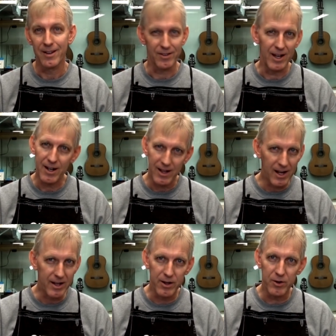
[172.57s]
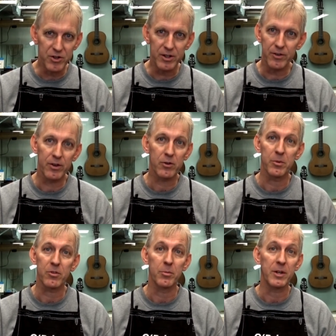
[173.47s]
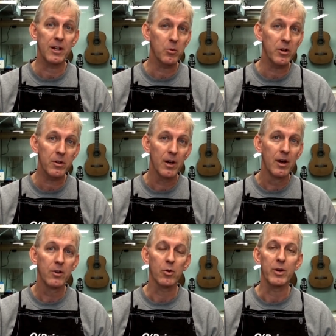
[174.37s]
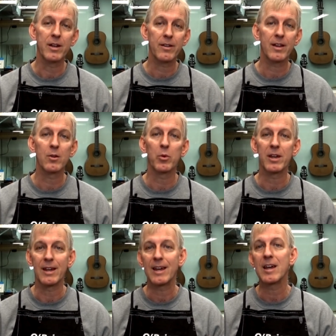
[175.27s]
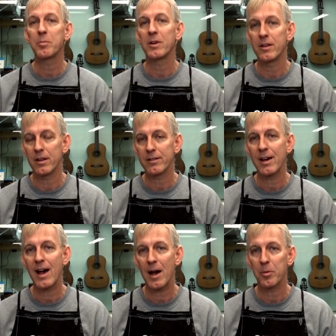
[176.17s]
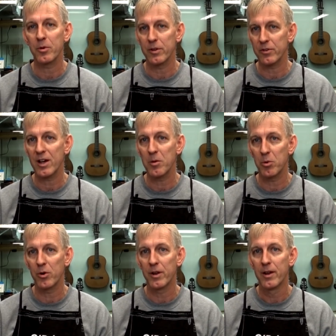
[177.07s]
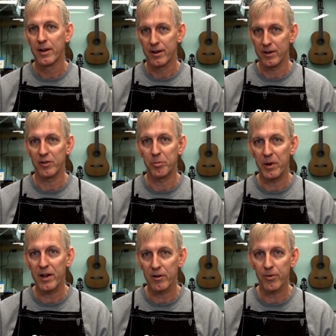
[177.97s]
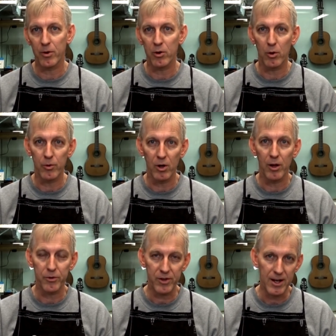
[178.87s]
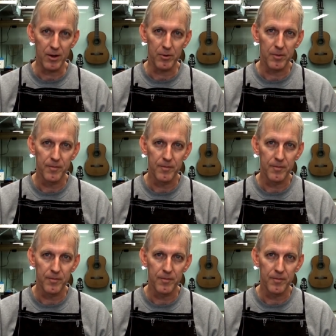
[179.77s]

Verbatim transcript: Not a lot of energy in these instruments to begin with, so anything that we can keep in the top or in the soundboard is better for the overall sound.